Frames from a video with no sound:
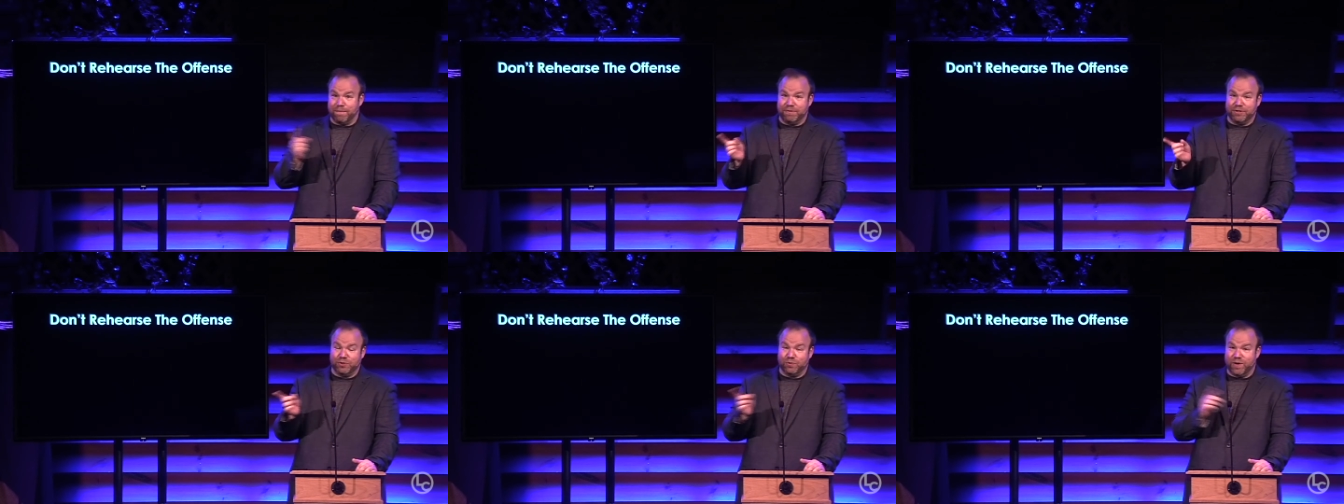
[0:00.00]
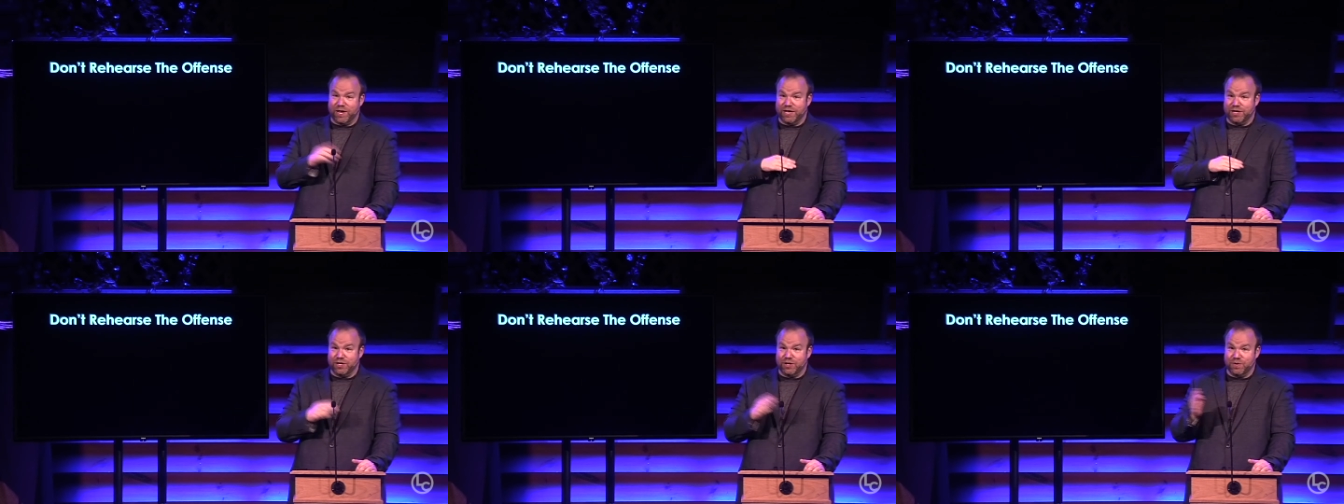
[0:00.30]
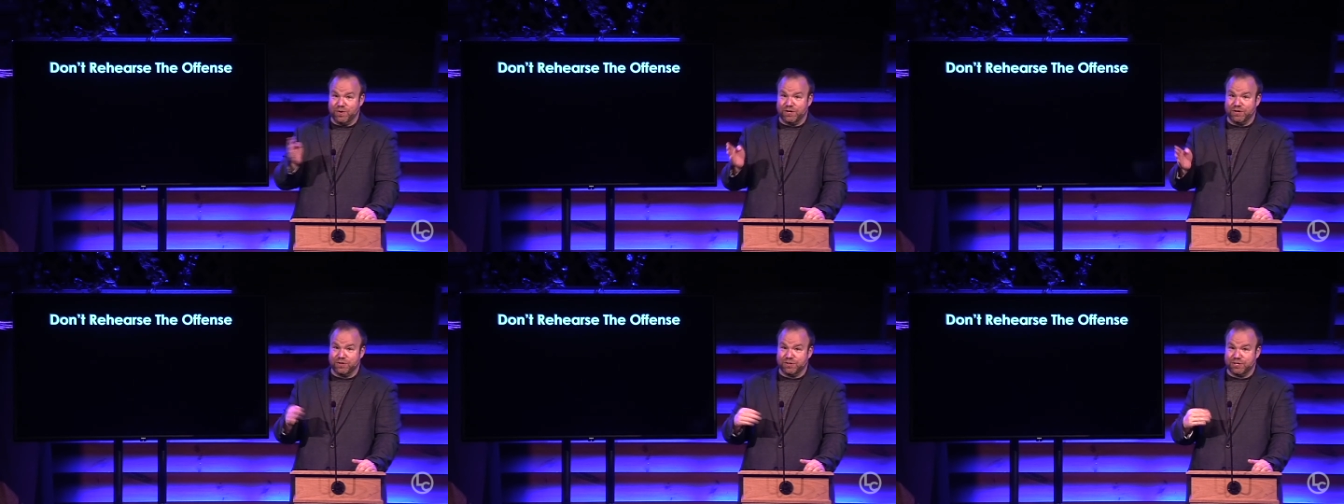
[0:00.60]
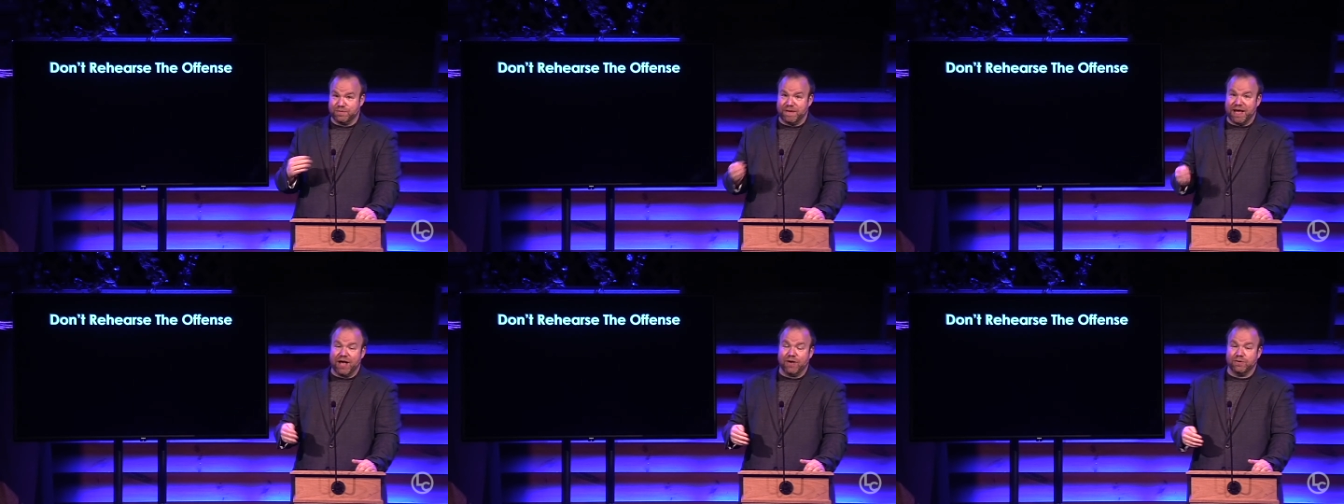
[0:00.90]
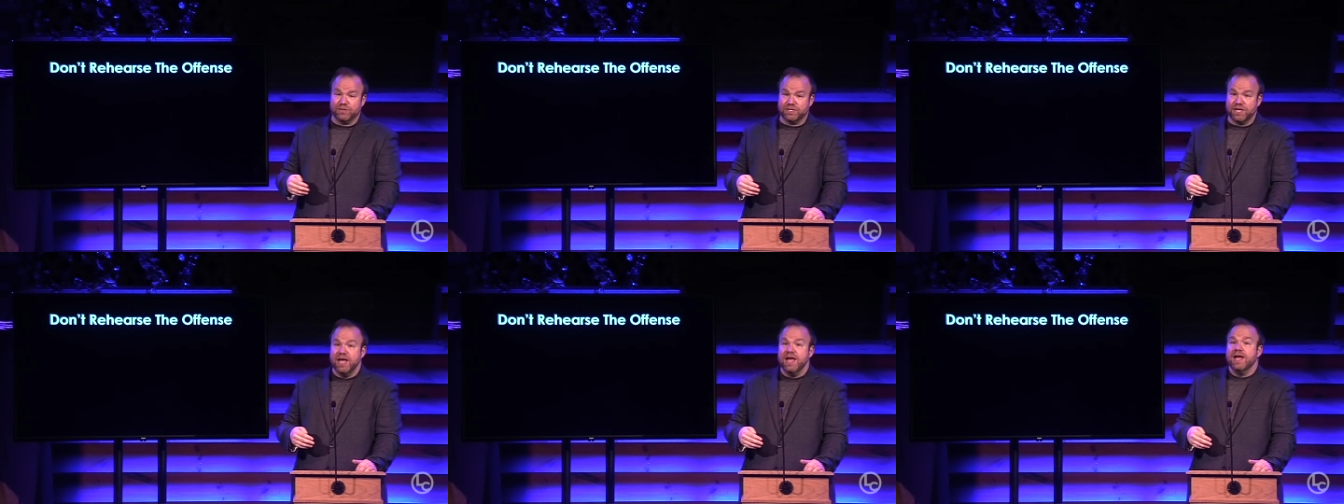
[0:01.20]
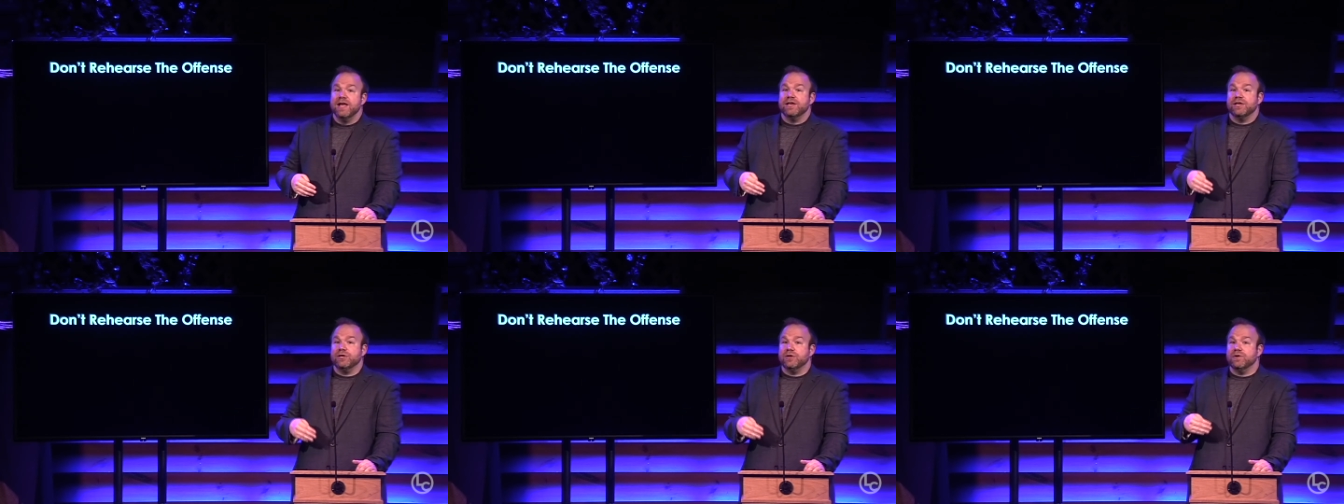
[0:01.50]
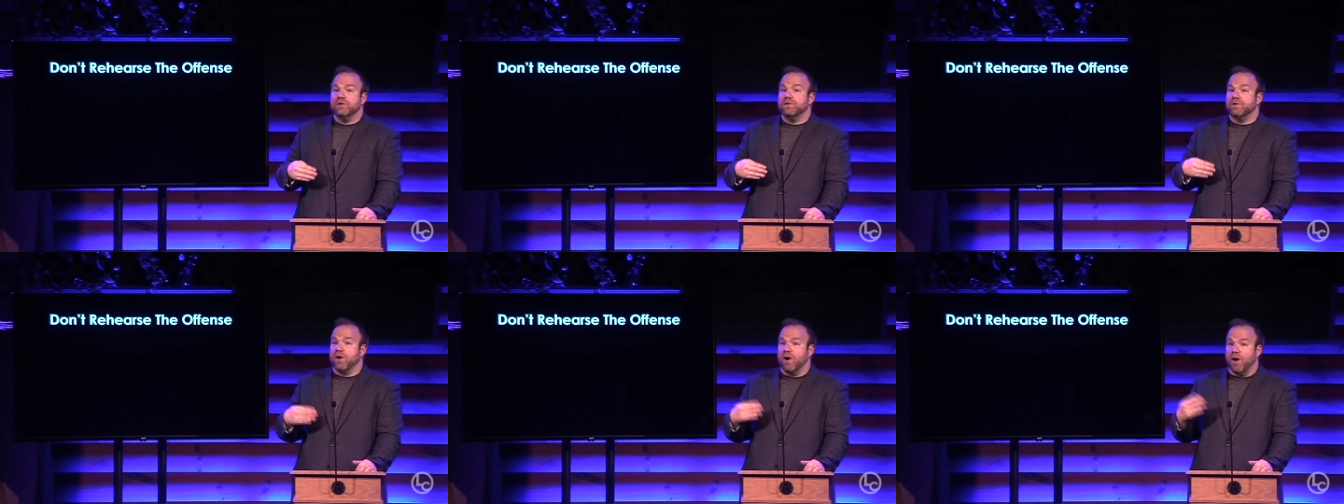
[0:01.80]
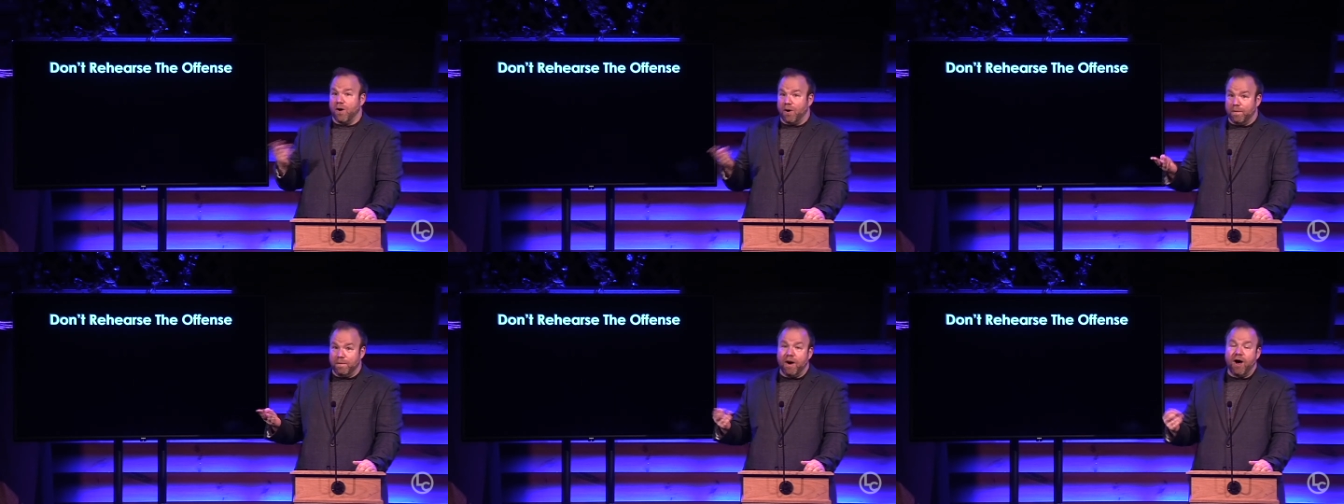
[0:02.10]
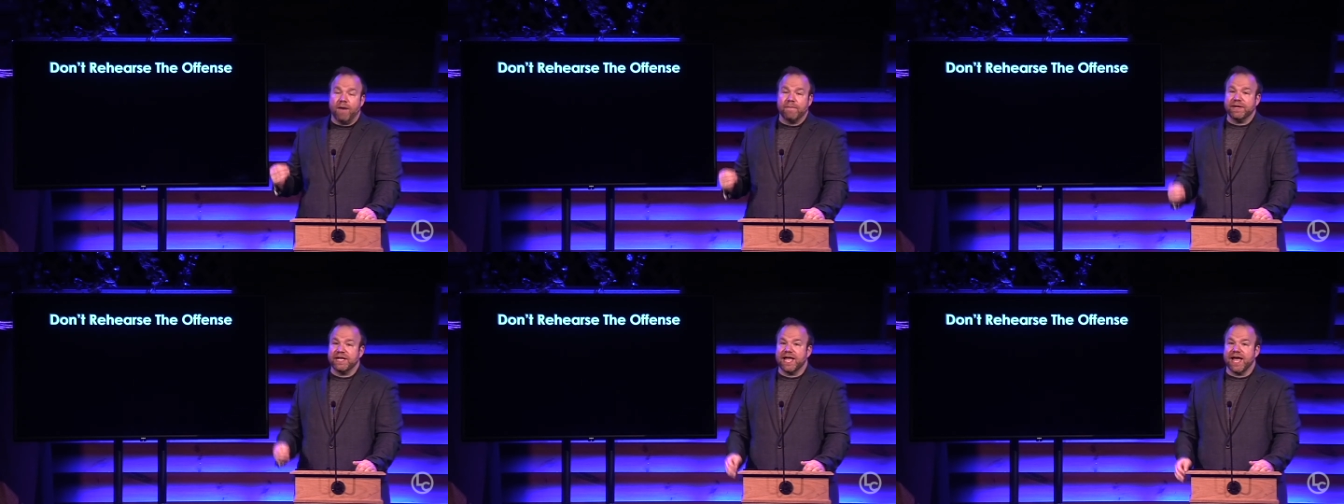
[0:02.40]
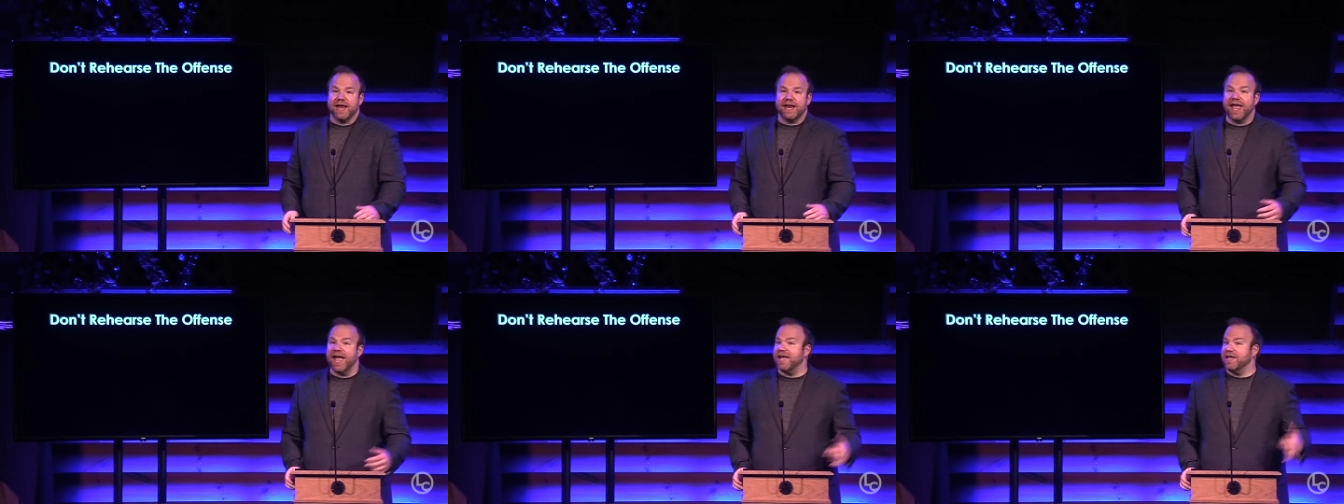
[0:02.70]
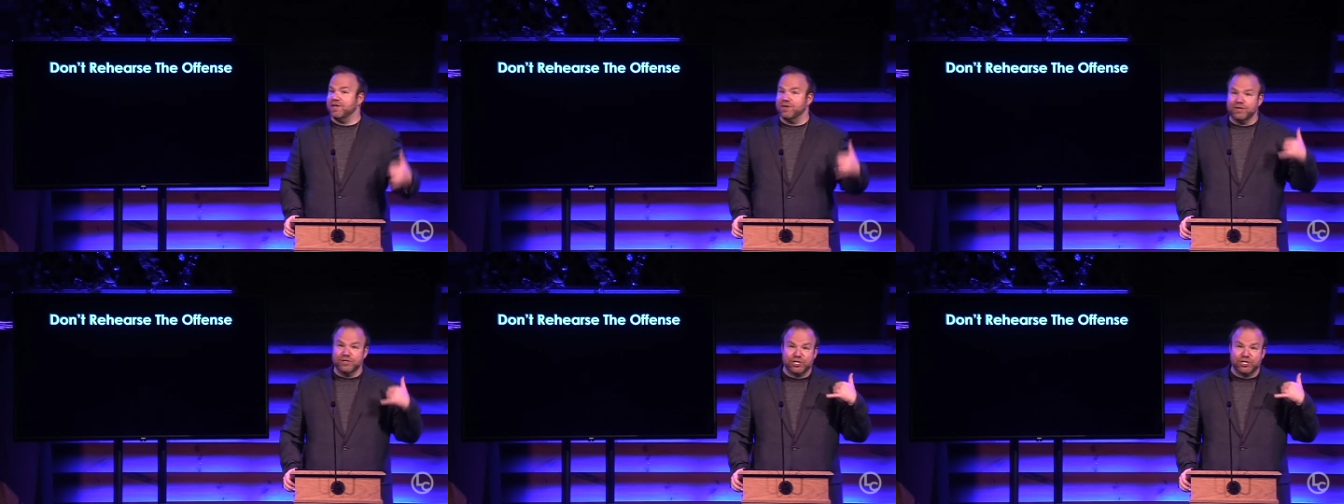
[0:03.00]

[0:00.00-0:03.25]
between you and your spouse, you call mom again, "Hey, you